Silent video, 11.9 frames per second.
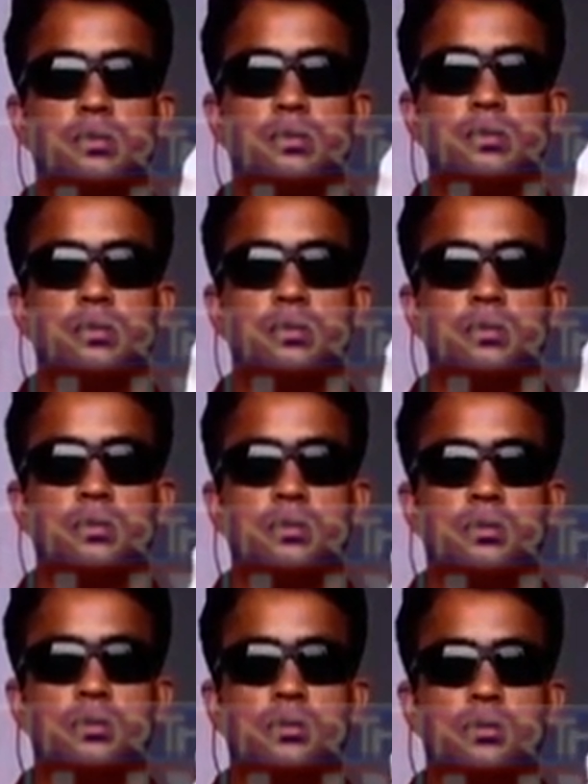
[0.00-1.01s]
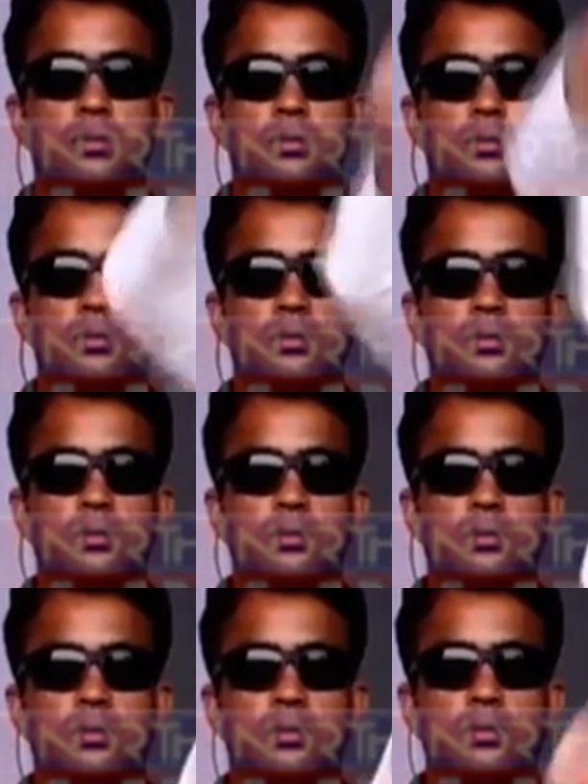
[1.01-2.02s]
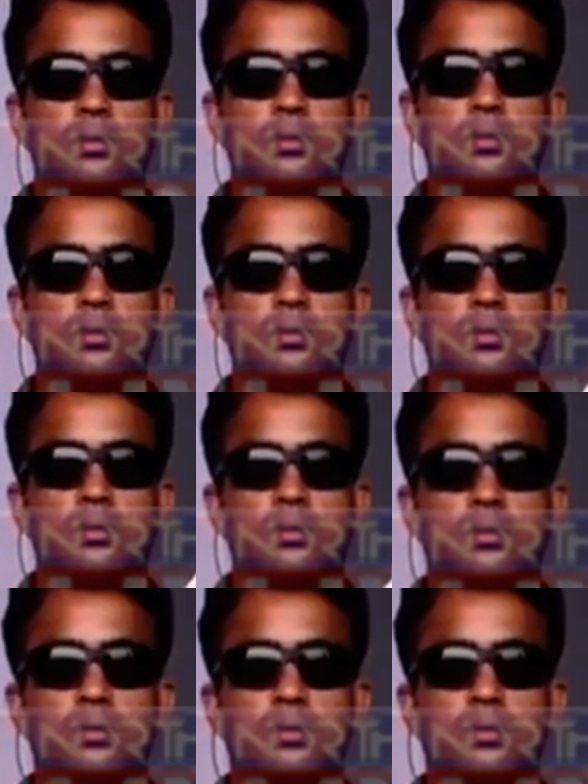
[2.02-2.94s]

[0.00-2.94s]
This person isn't speaking.